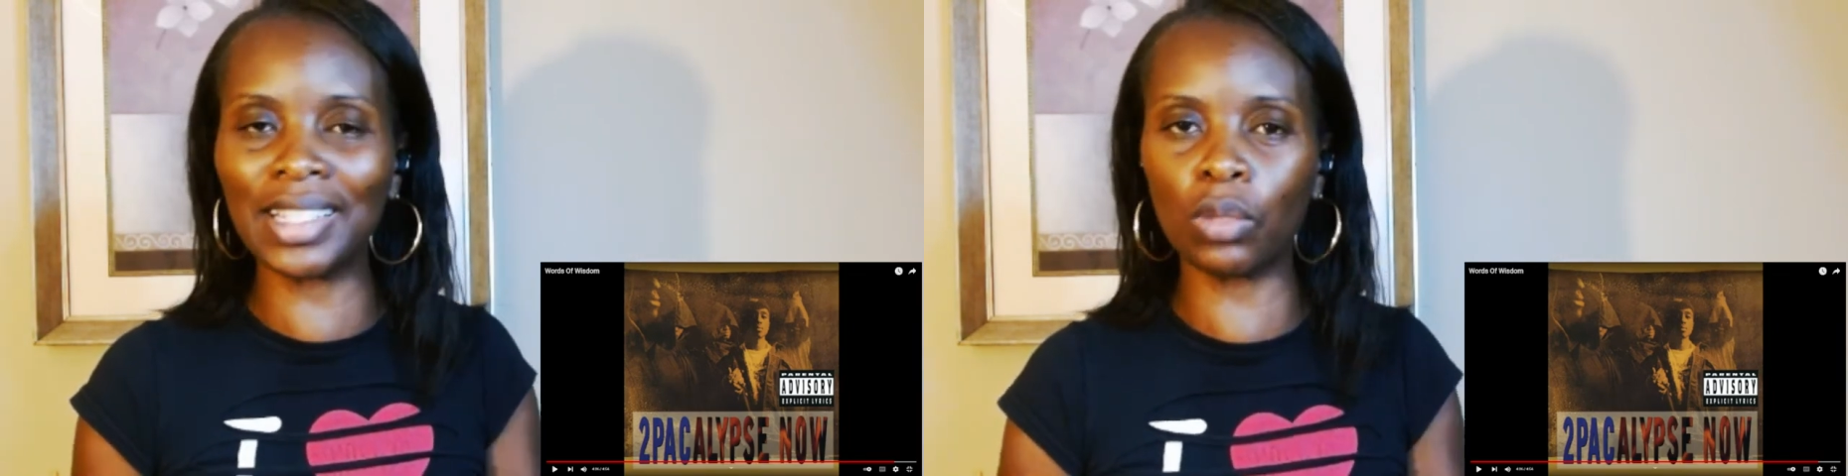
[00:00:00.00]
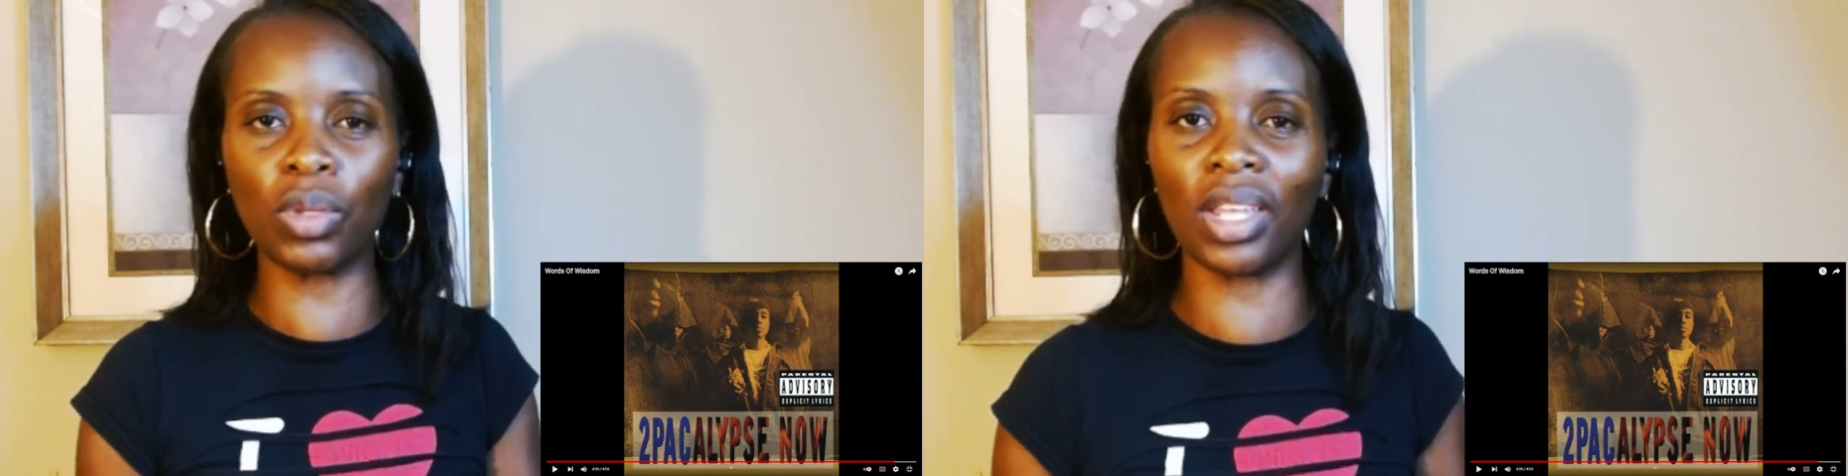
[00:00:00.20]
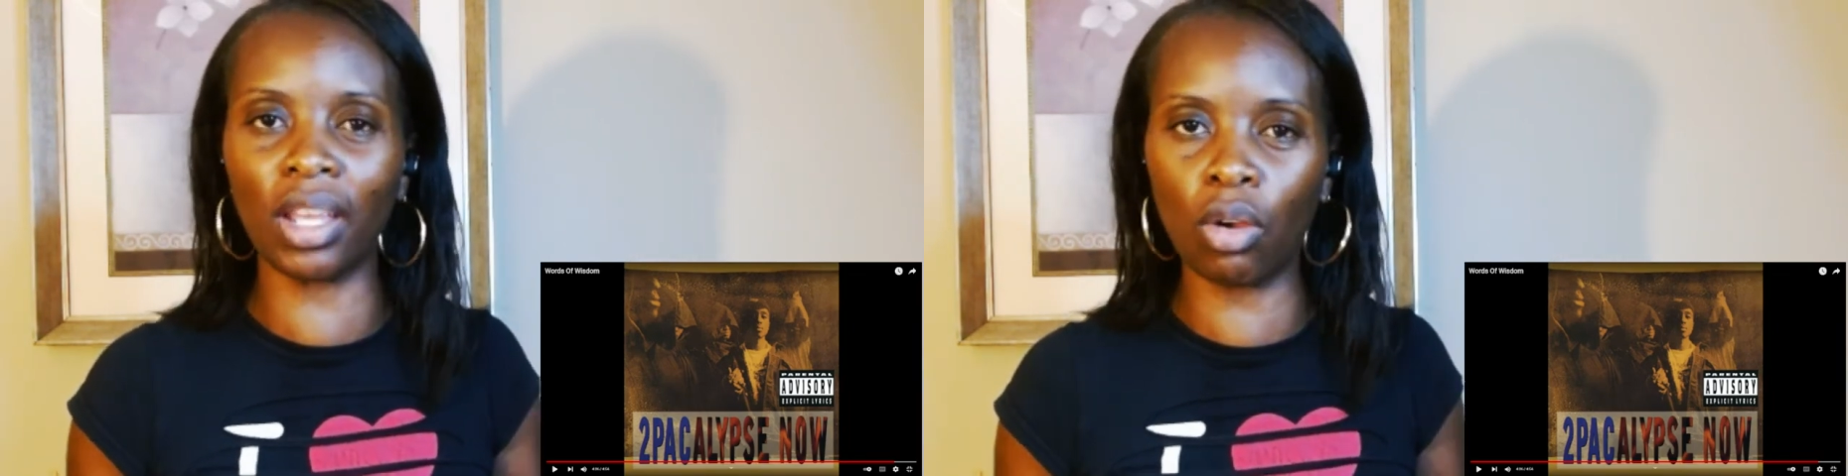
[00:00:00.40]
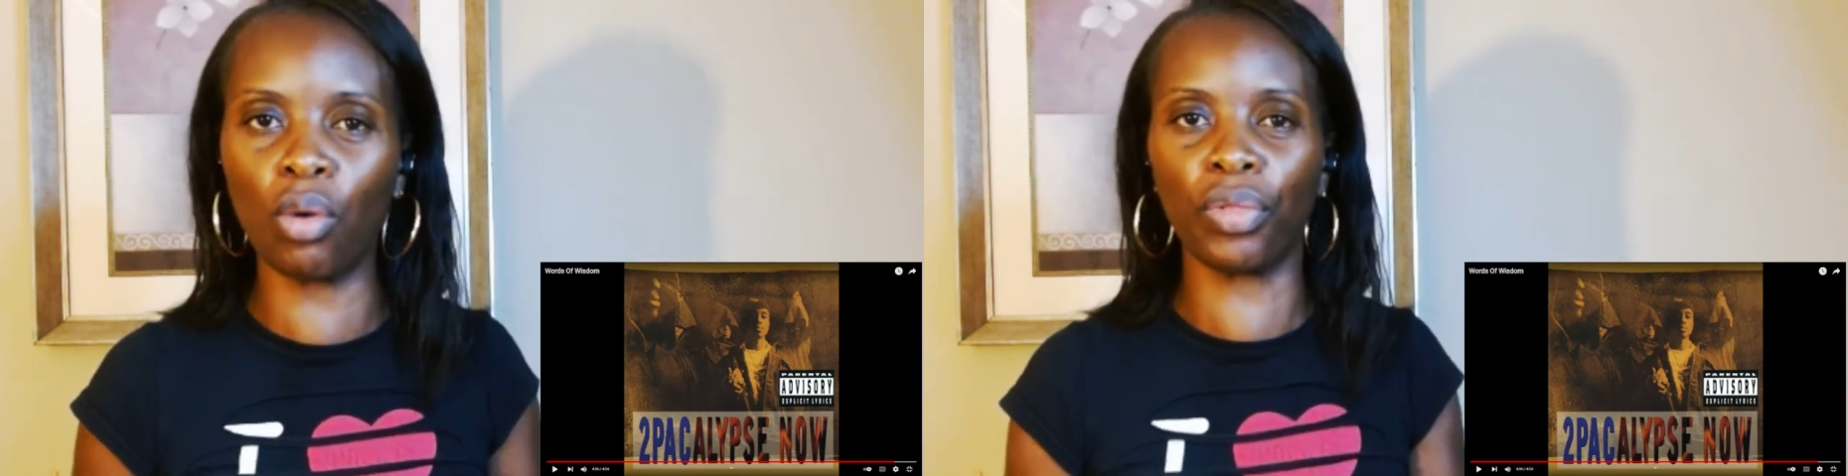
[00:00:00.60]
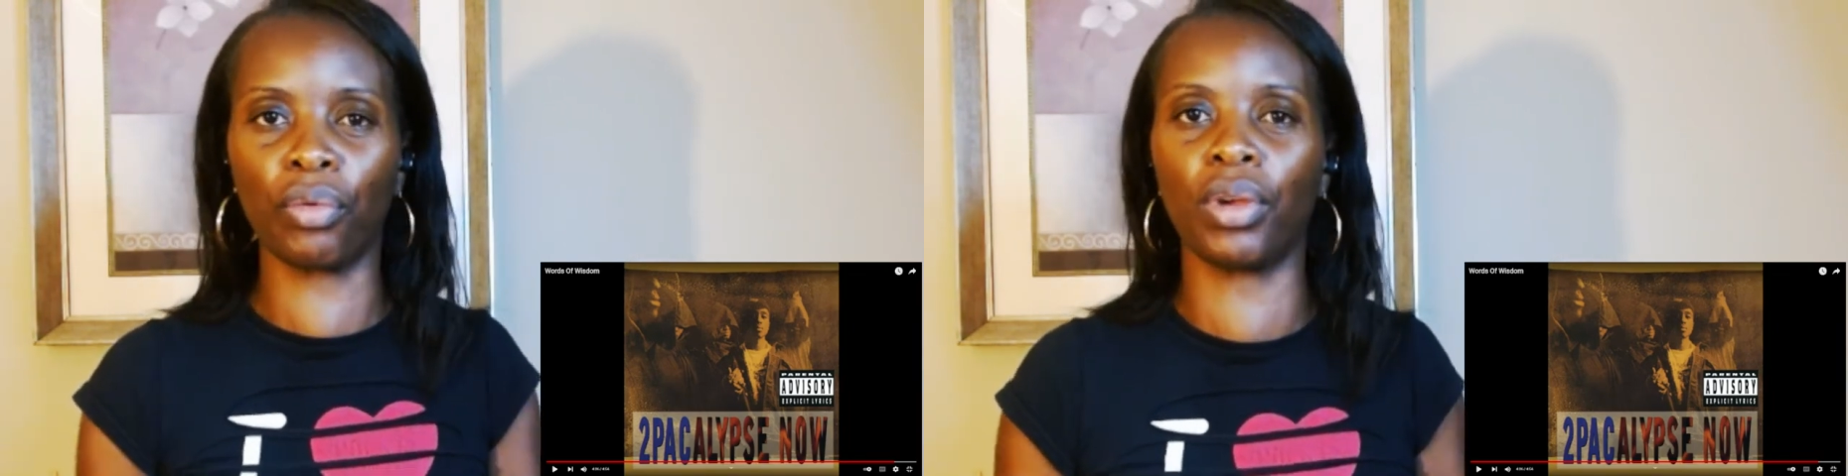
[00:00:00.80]
dealing with it and
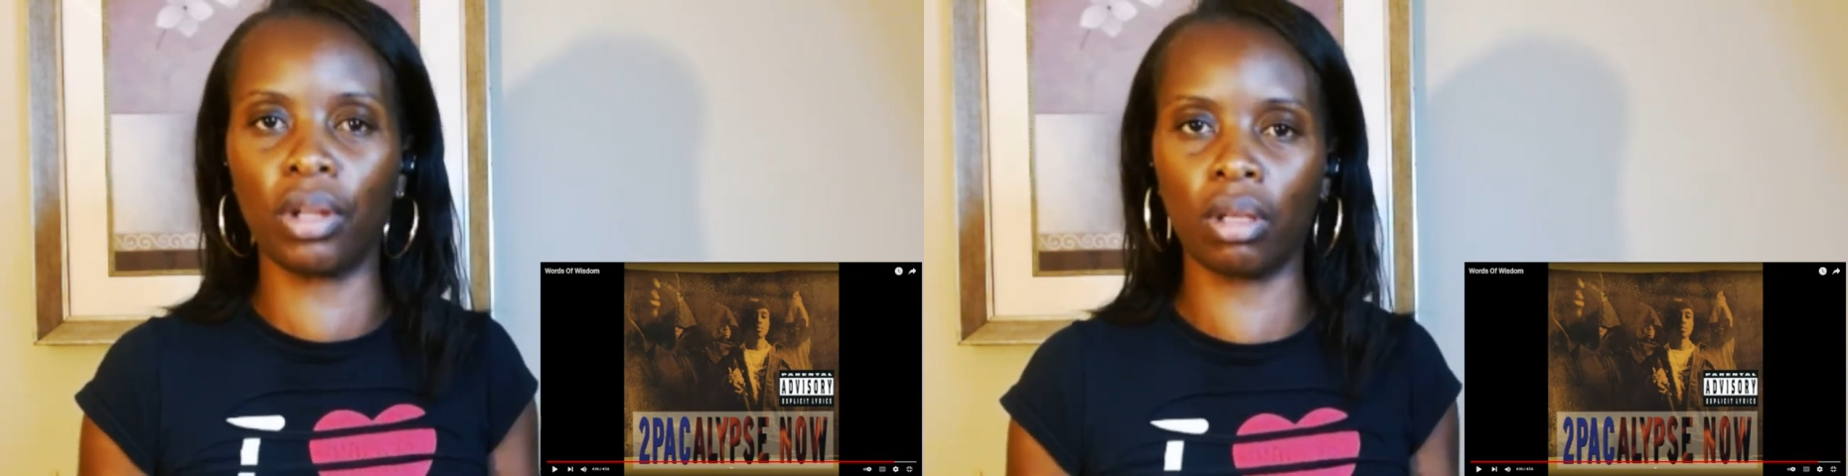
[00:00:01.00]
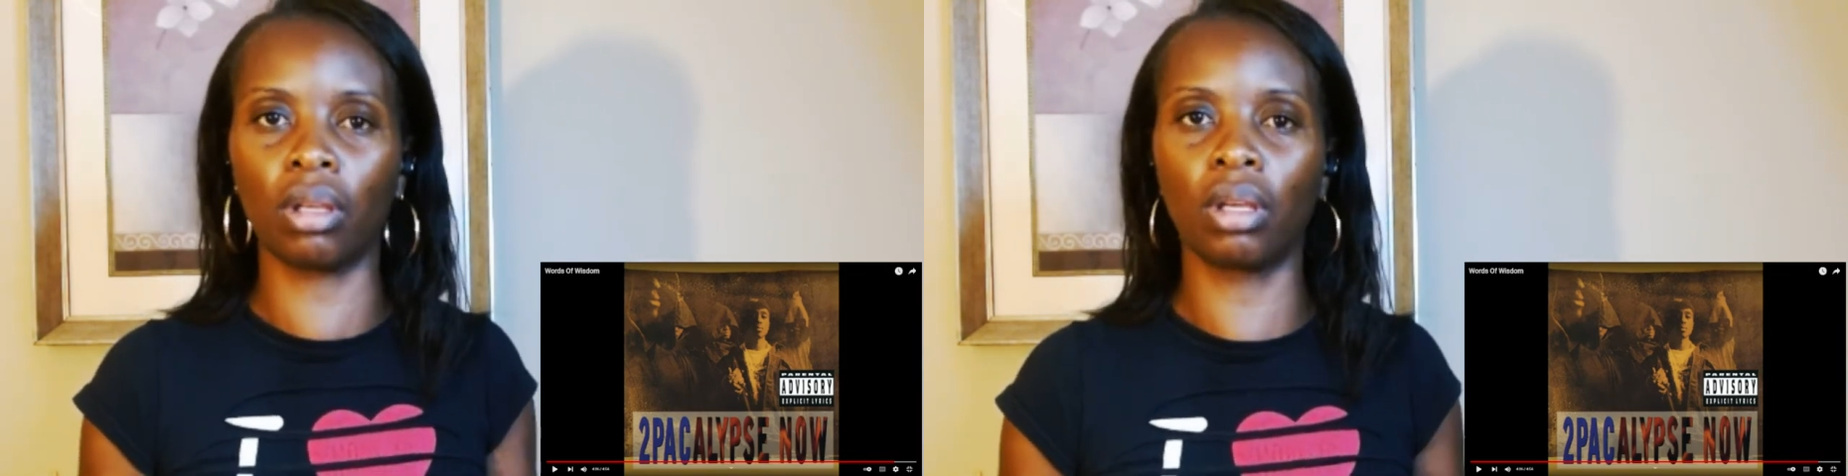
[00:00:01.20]
going through it.